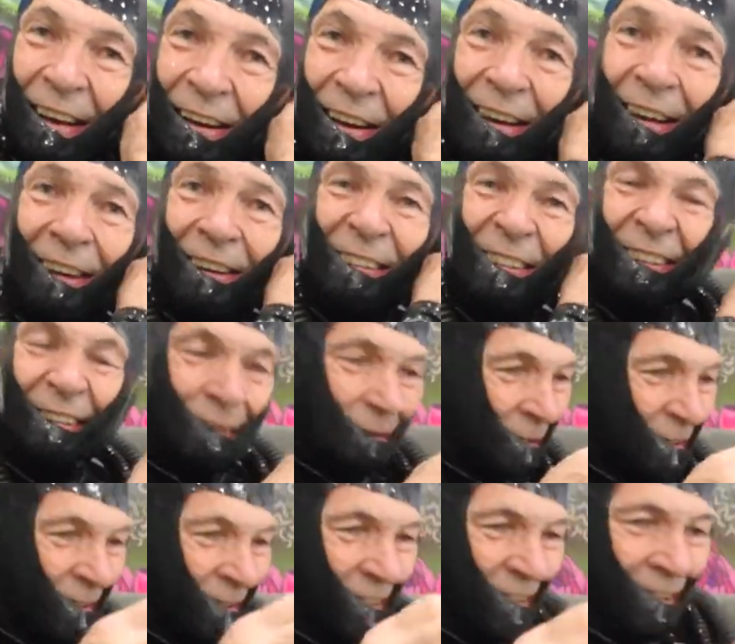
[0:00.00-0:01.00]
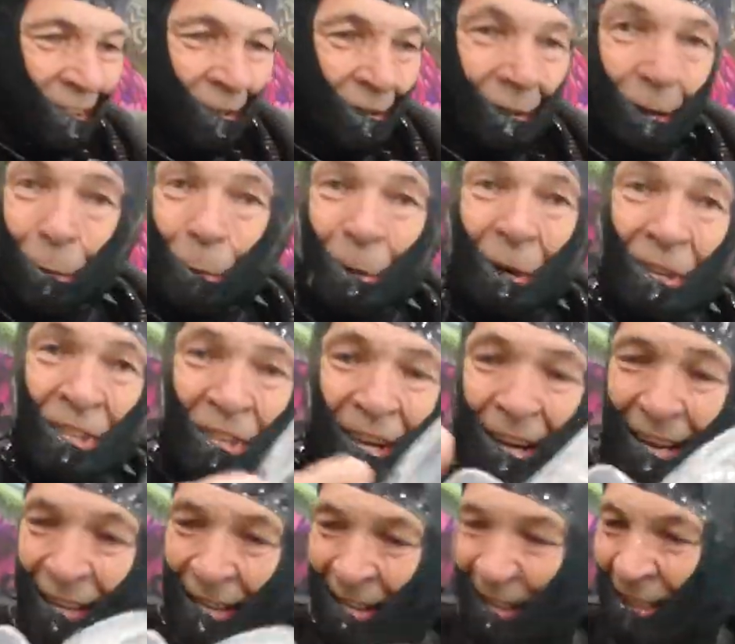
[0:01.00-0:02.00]
Well, it works,
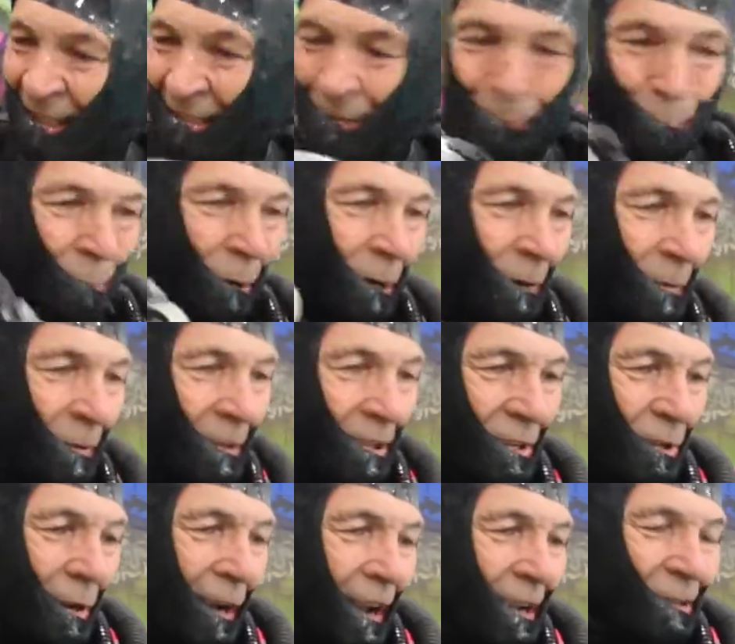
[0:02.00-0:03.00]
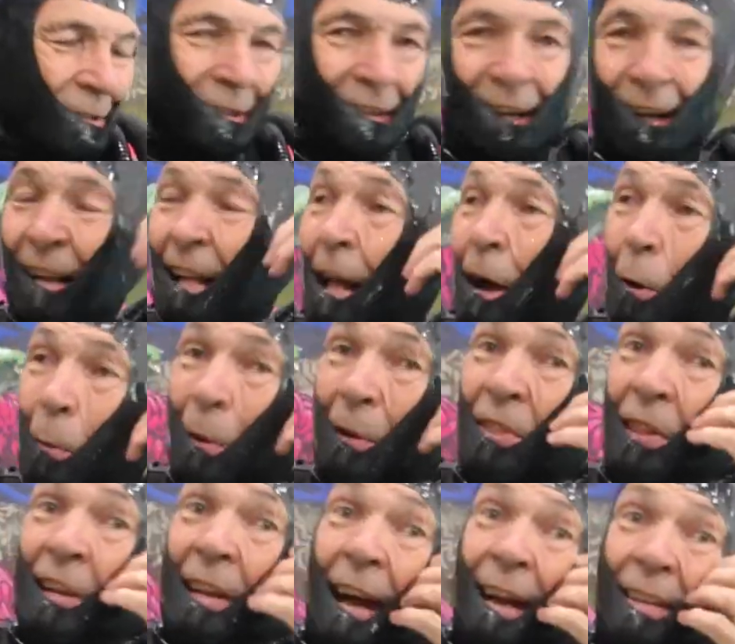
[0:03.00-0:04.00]
guys. Perfectly dry under there.
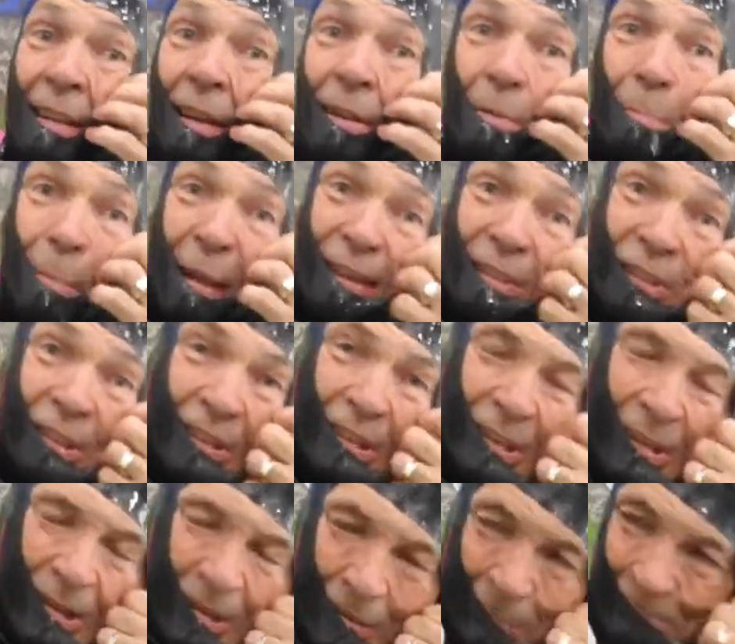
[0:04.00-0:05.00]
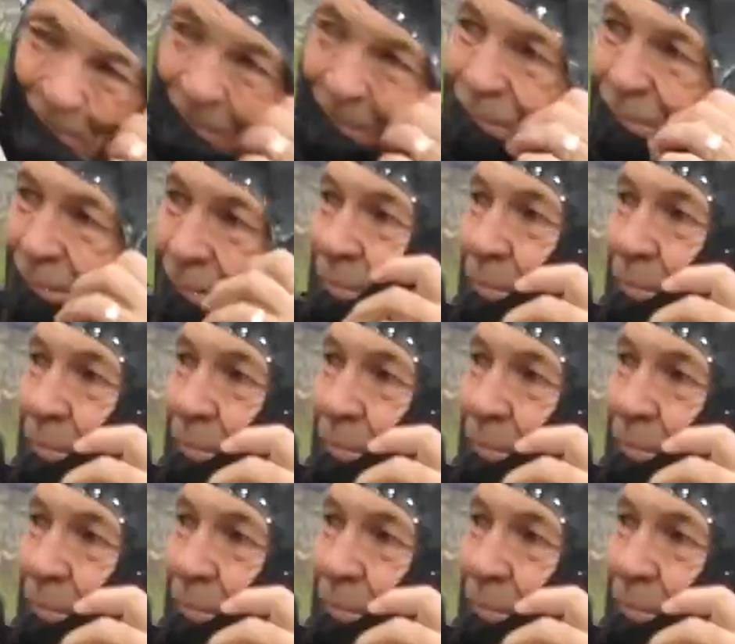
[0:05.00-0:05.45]
One thing I didn't mention to you